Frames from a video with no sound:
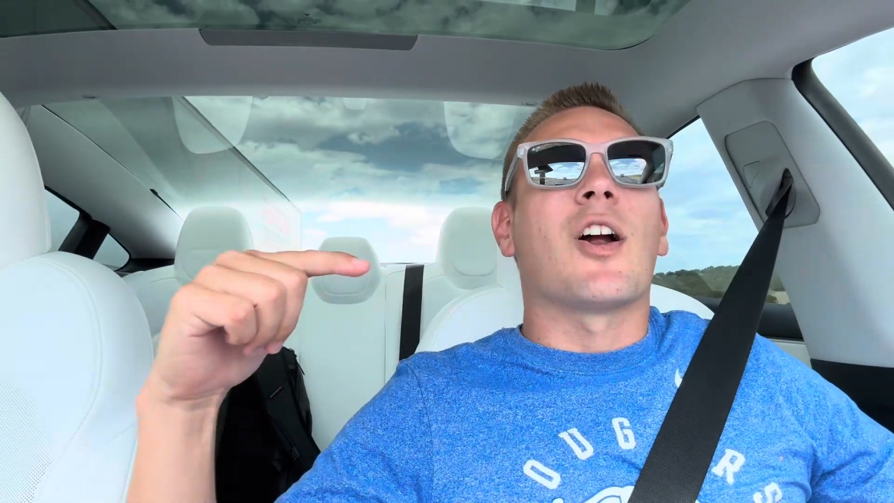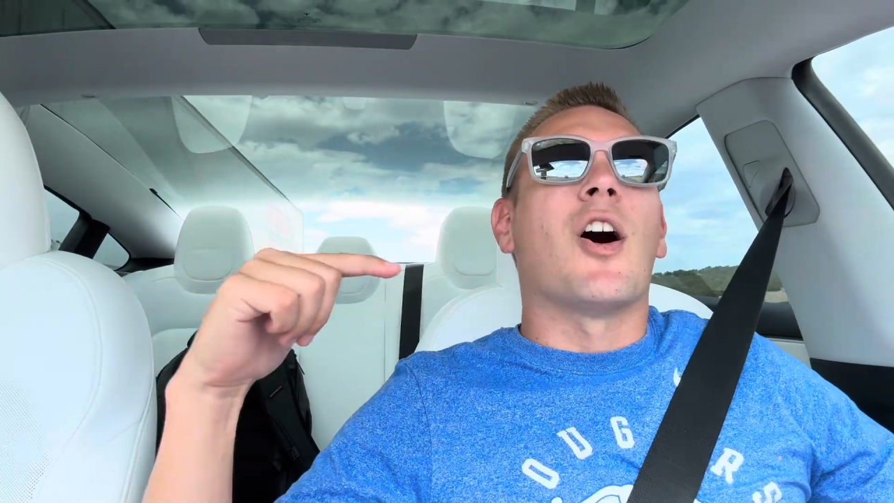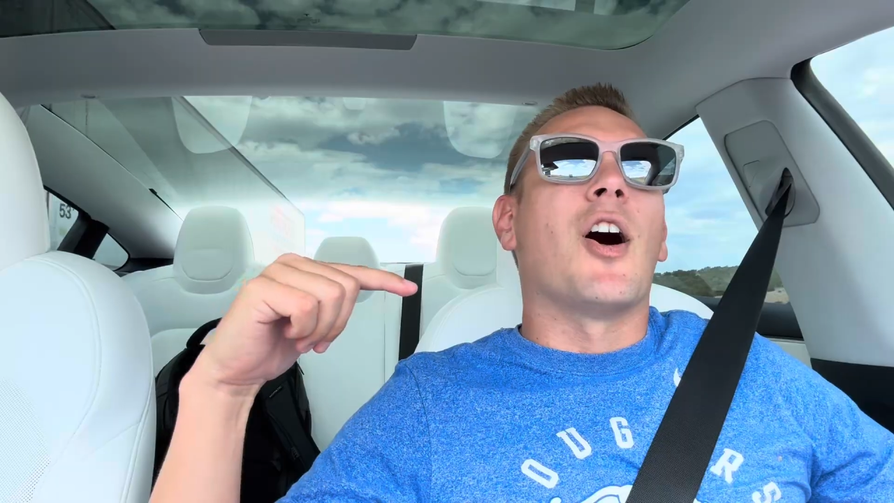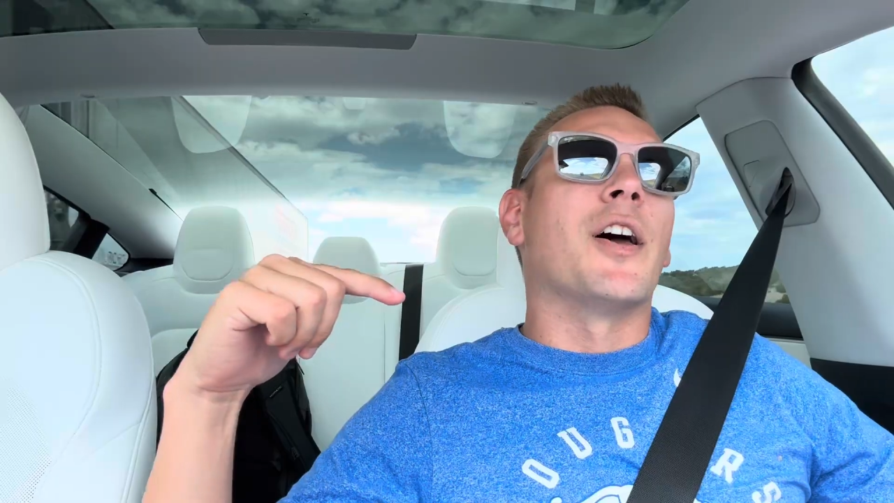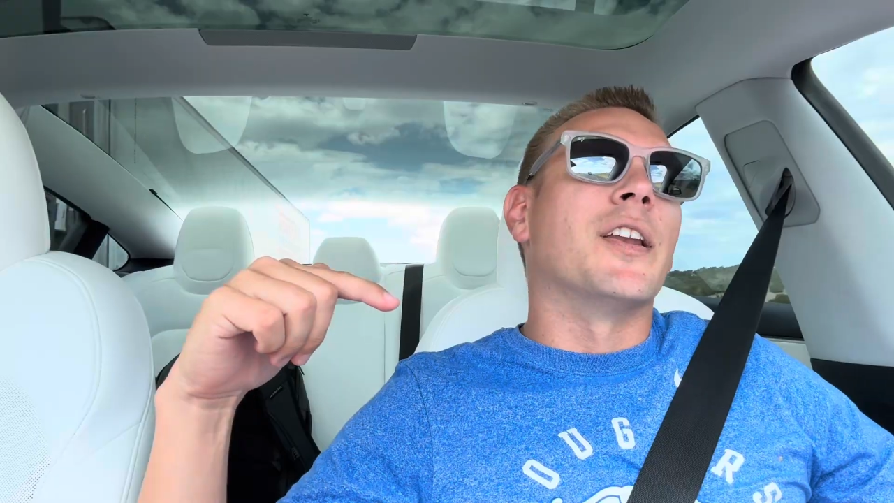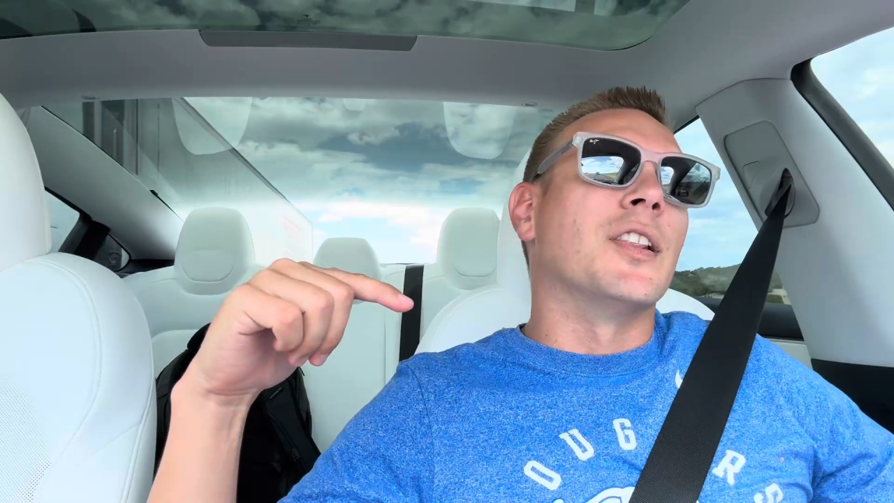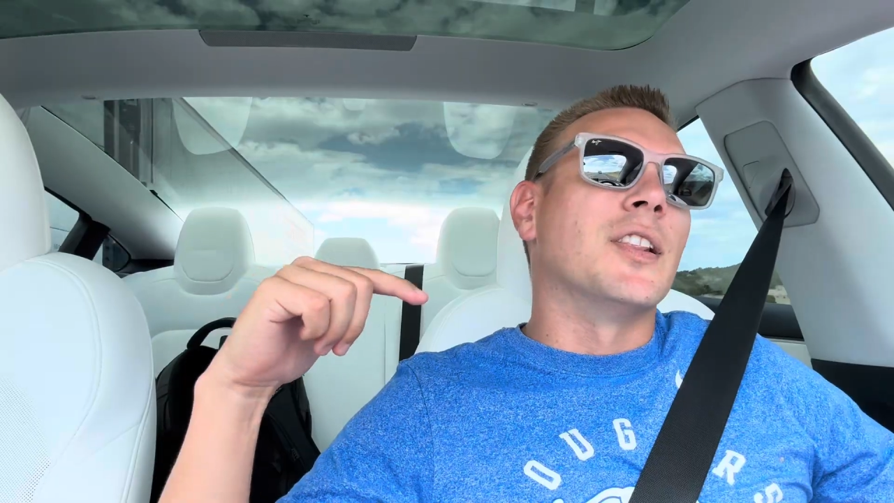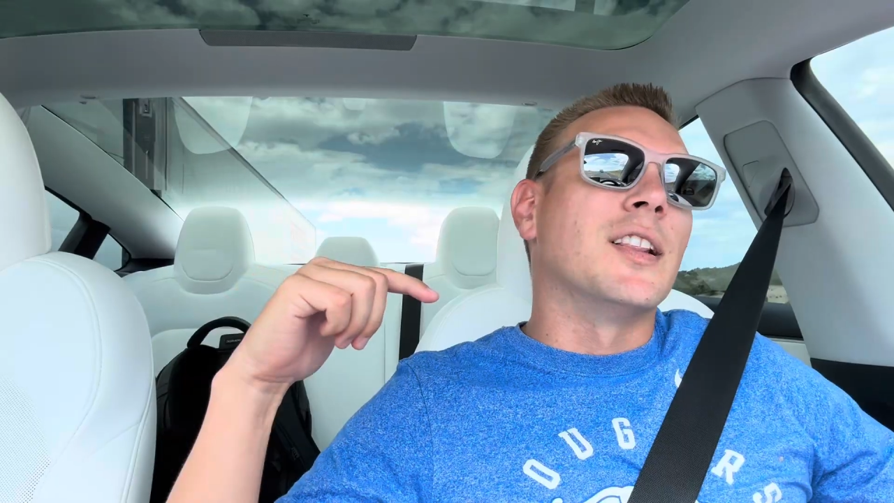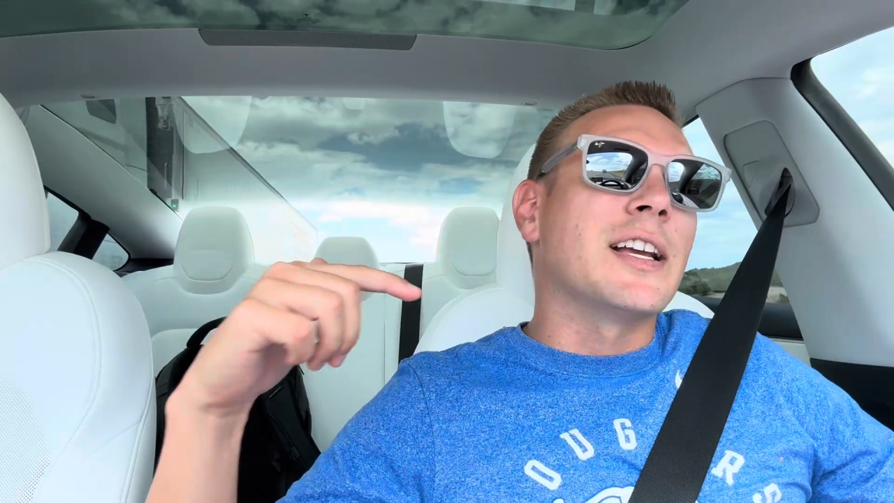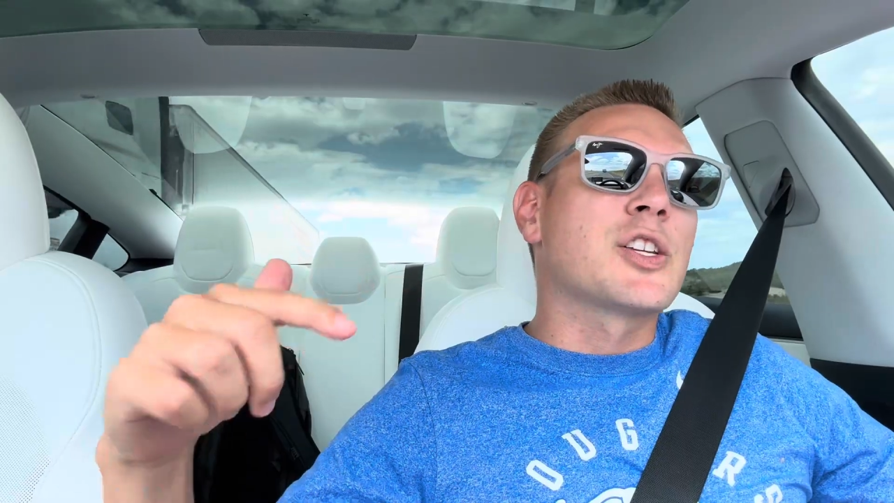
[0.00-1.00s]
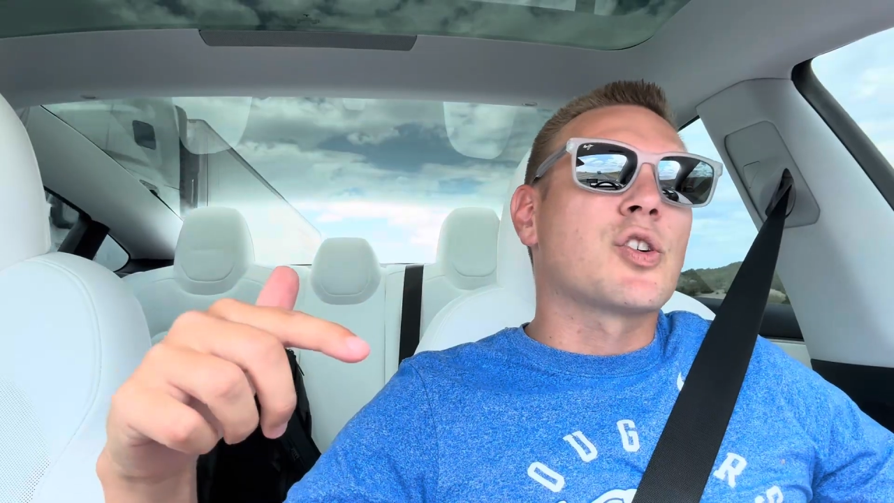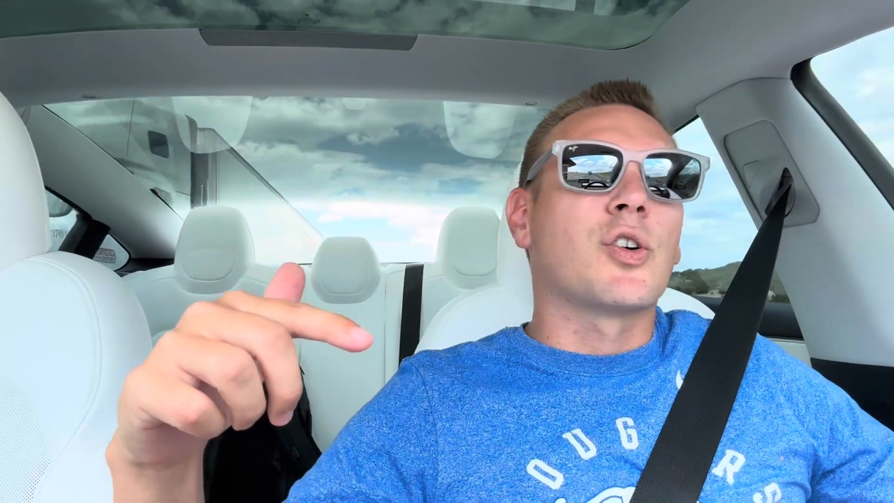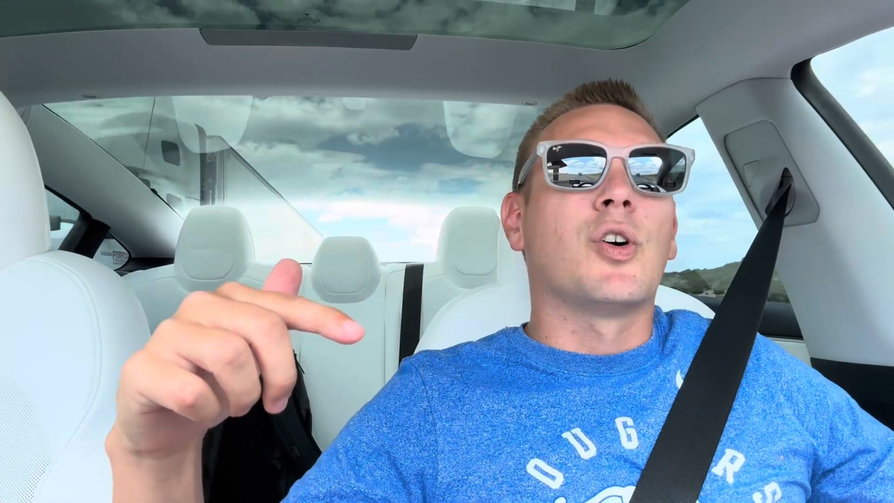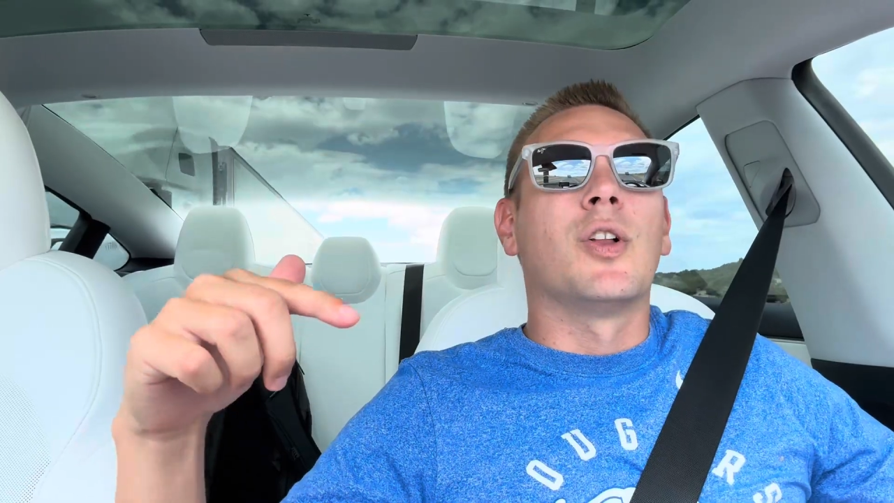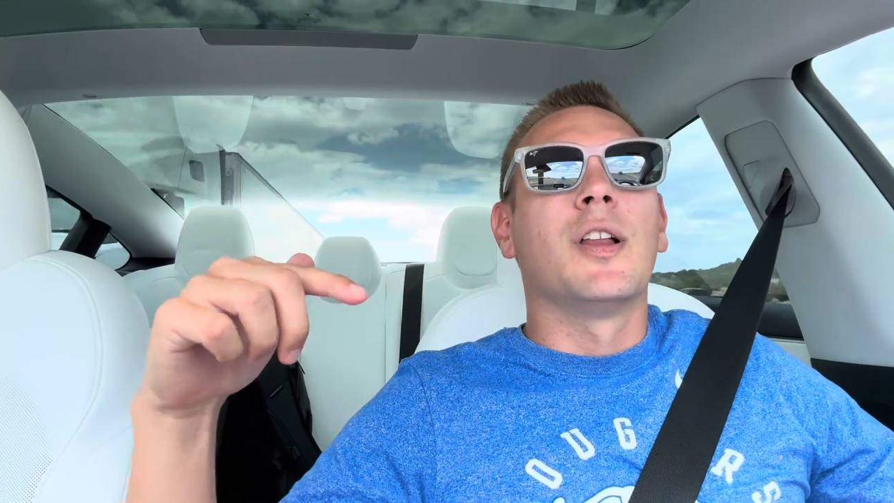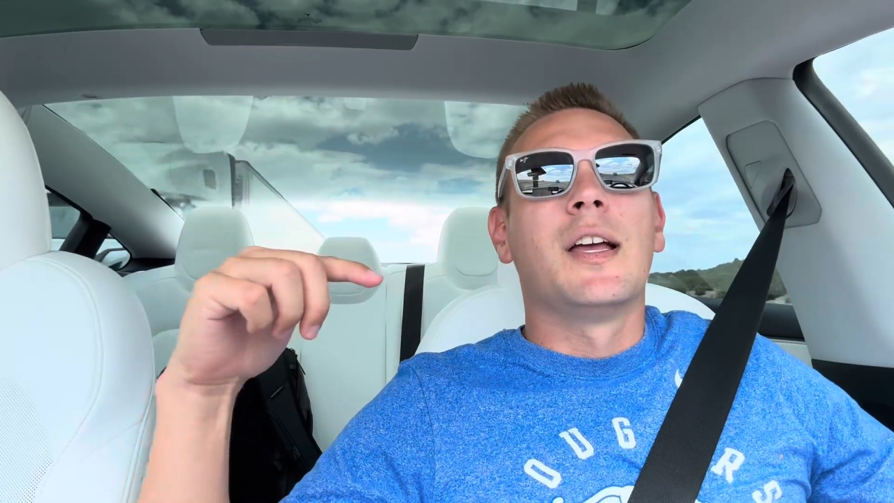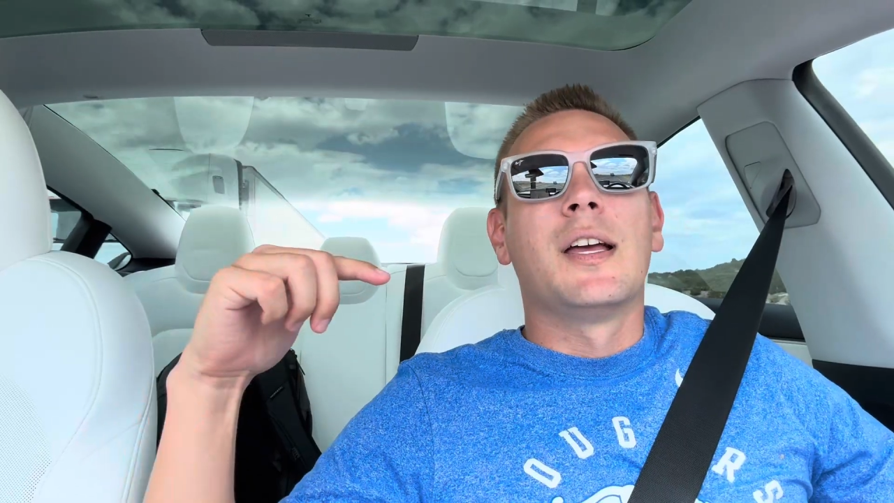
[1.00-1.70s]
on literal